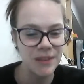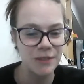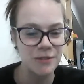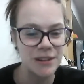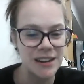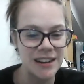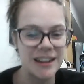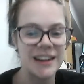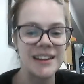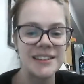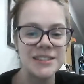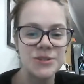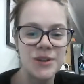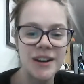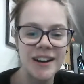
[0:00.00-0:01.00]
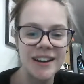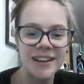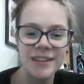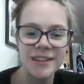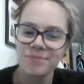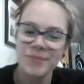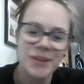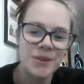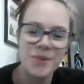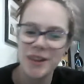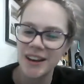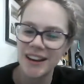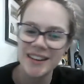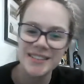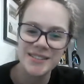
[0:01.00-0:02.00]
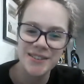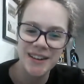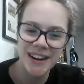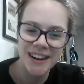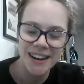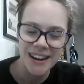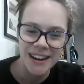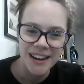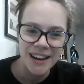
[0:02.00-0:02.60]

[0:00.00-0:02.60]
If we need to cut it shorter, we'll cut it shorter.